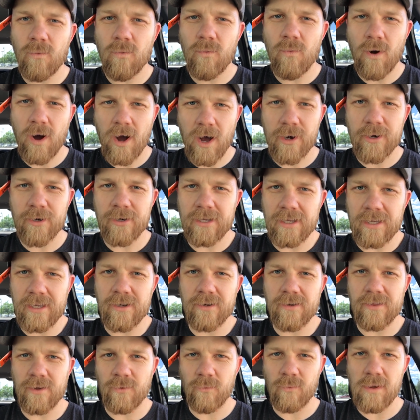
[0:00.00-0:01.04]
water
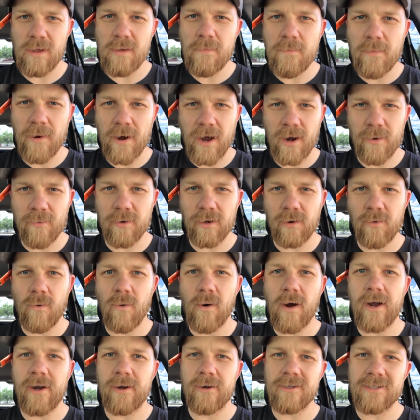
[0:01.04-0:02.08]
heater that we bought
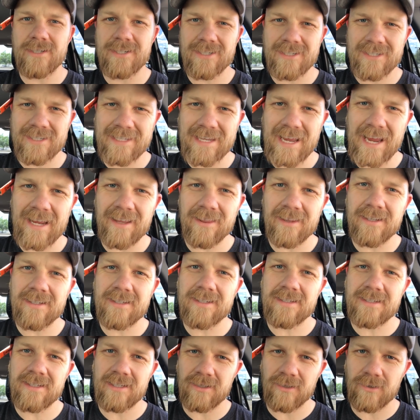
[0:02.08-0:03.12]
requires stainless
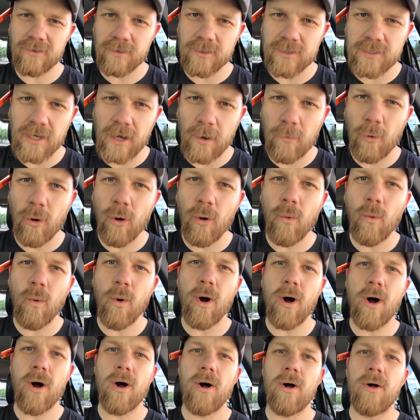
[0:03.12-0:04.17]
steel double
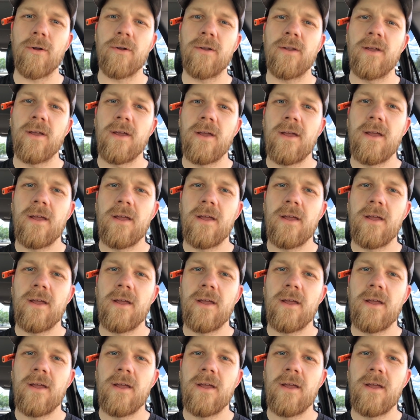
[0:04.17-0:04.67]
walled